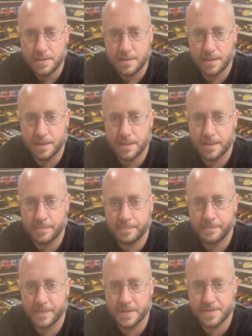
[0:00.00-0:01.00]

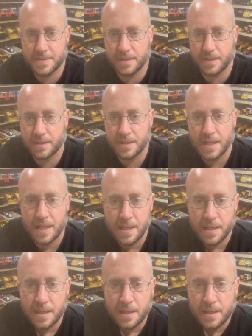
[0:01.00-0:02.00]
Let's see.
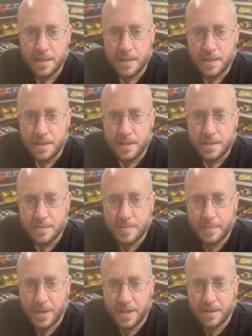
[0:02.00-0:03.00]

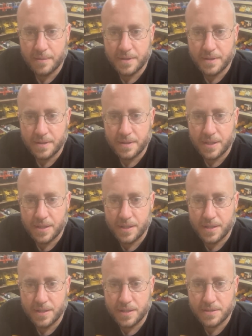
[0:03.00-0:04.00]
My buddy let me
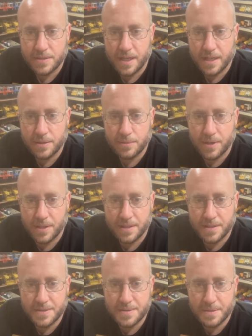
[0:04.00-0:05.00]
try to run
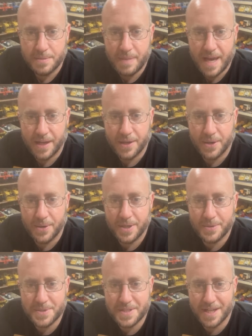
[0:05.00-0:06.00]
his backhoe.
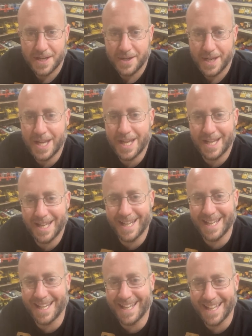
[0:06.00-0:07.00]
It was scary.
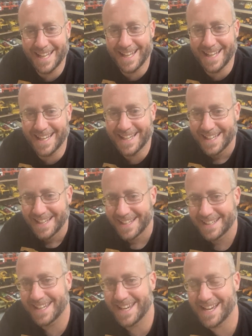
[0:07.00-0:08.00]

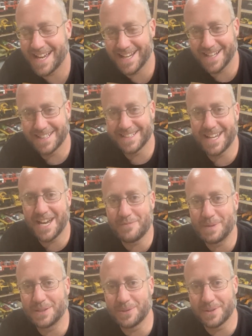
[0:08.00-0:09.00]
Yeah, I've
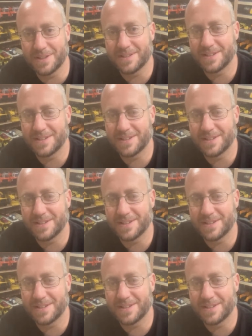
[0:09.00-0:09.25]
been doing it.